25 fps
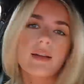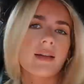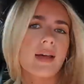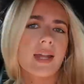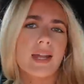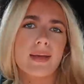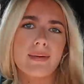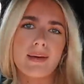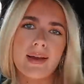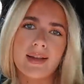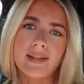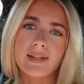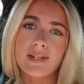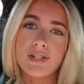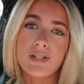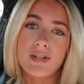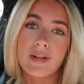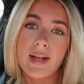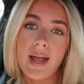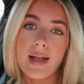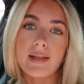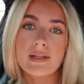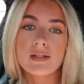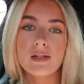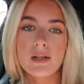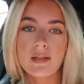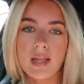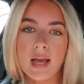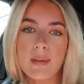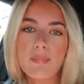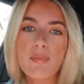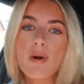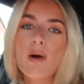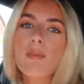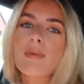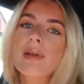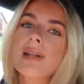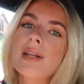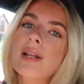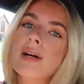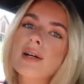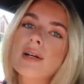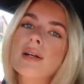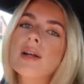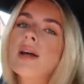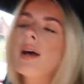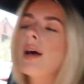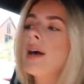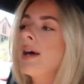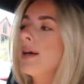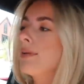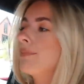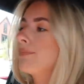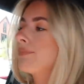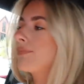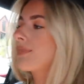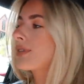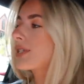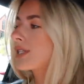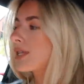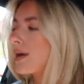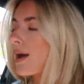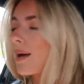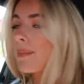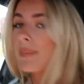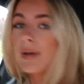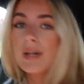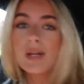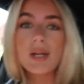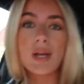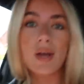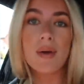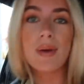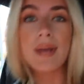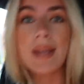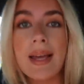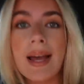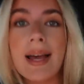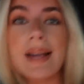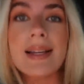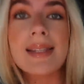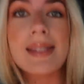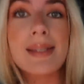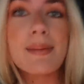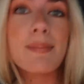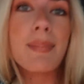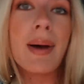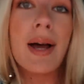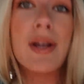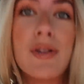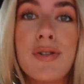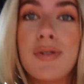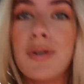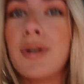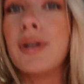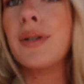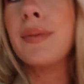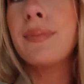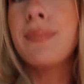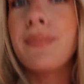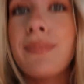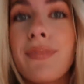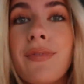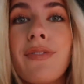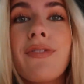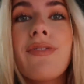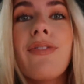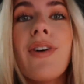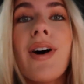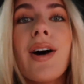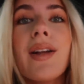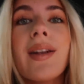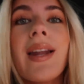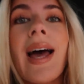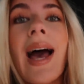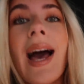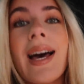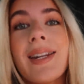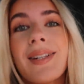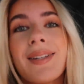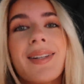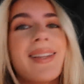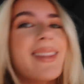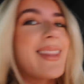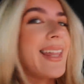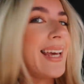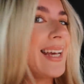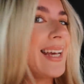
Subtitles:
Anyway, did you guys know that? Probably not. So I'm gonna go and get some petrol. Fun adult